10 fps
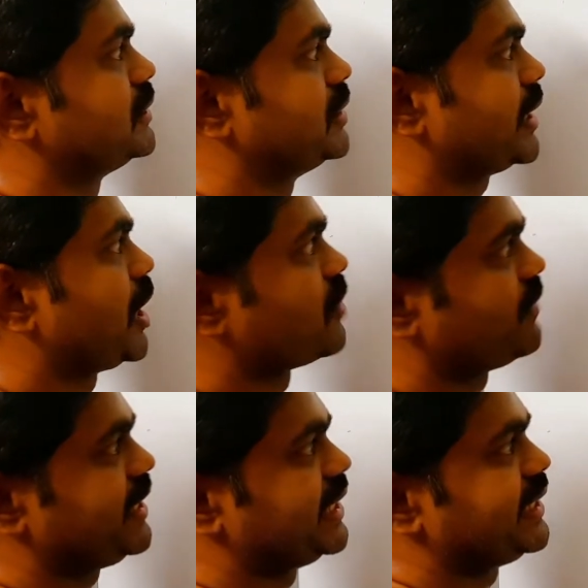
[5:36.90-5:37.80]
Okay, or
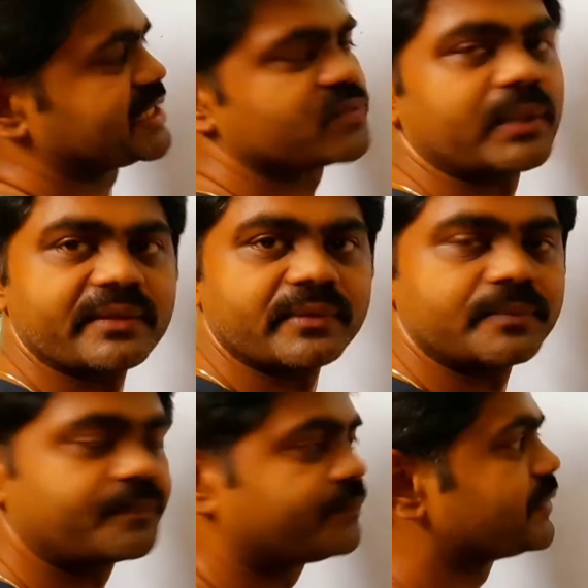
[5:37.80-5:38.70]
Y and X,
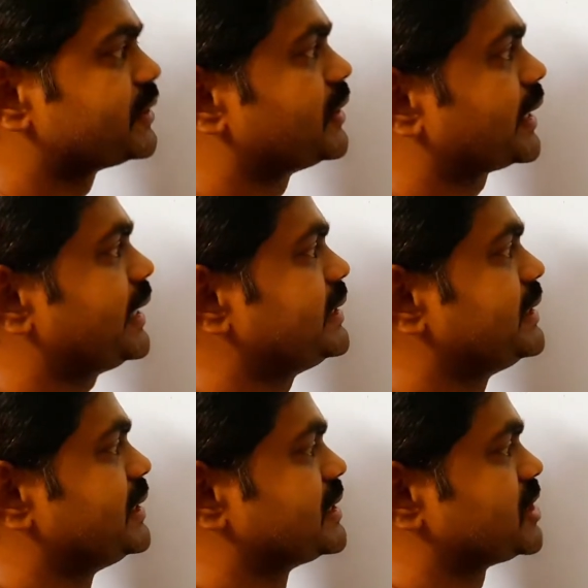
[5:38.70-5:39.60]
whatever.
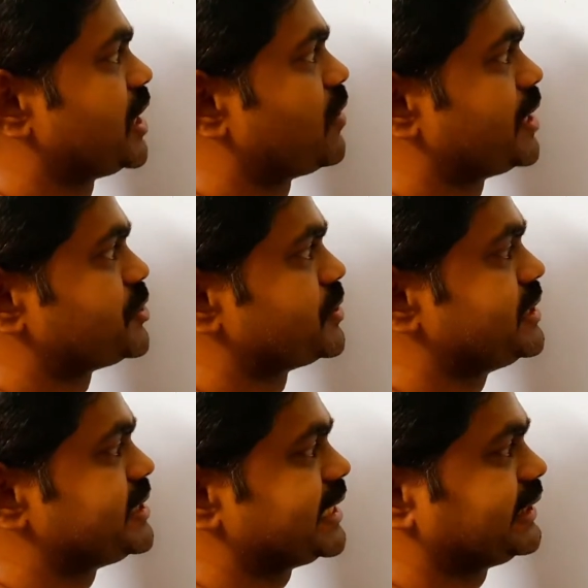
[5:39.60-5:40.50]
Okay. So now I
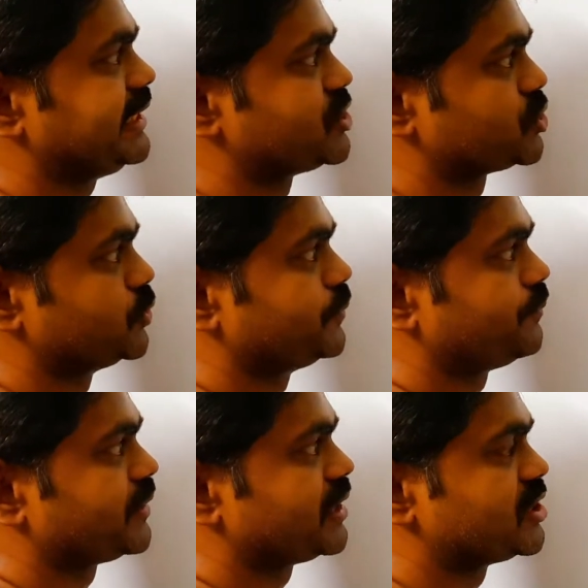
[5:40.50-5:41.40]
should check these
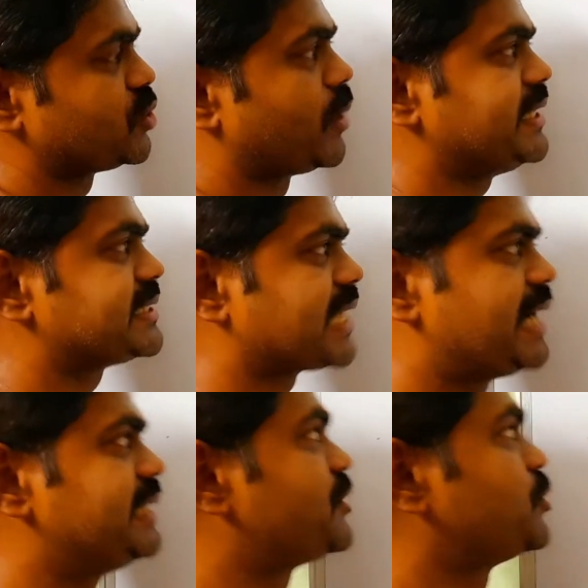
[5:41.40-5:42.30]
two. So what is
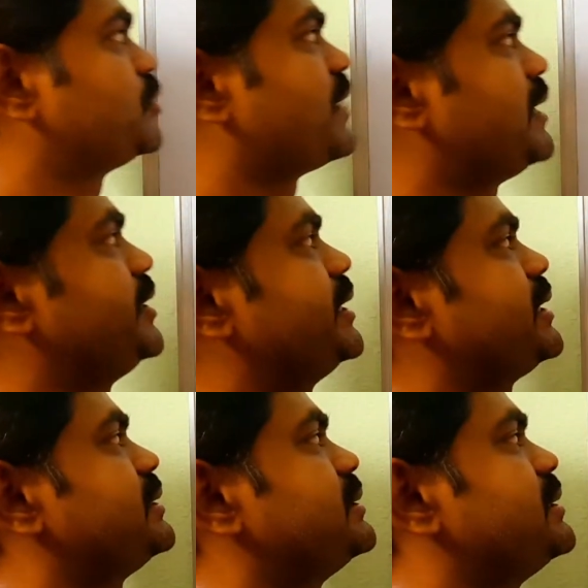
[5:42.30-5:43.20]
and truth value
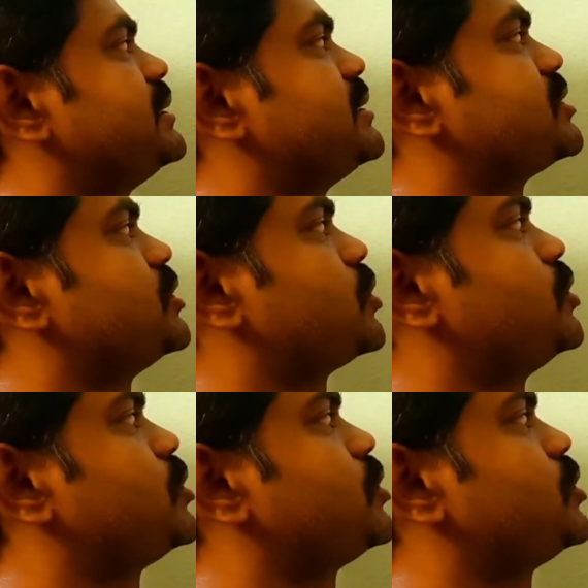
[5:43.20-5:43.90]
here? So true,